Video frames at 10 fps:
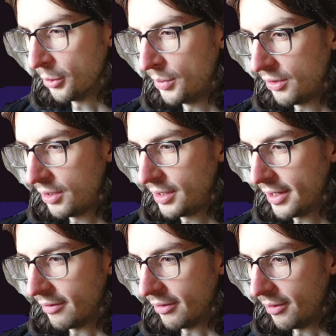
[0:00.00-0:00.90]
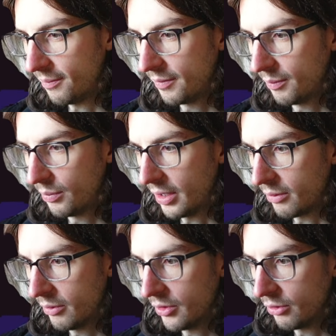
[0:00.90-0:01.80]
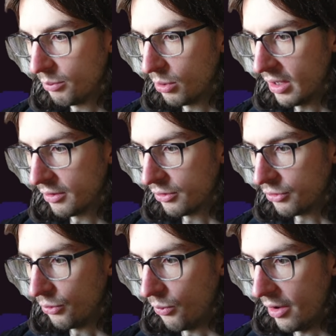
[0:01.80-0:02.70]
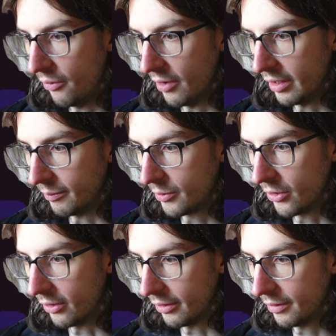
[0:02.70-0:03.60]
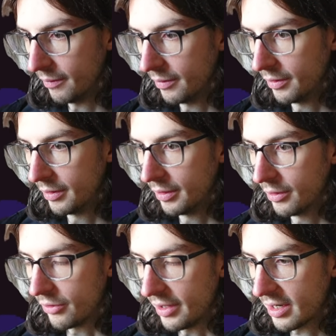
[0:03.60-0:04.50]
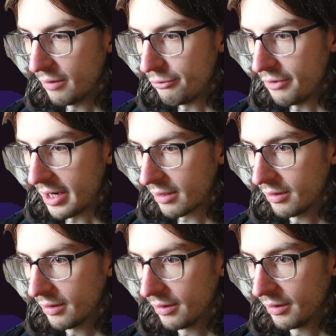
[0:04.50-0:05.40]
ability. I don't know. Apply 3 turns of paralysis to 1 random card. So that can affect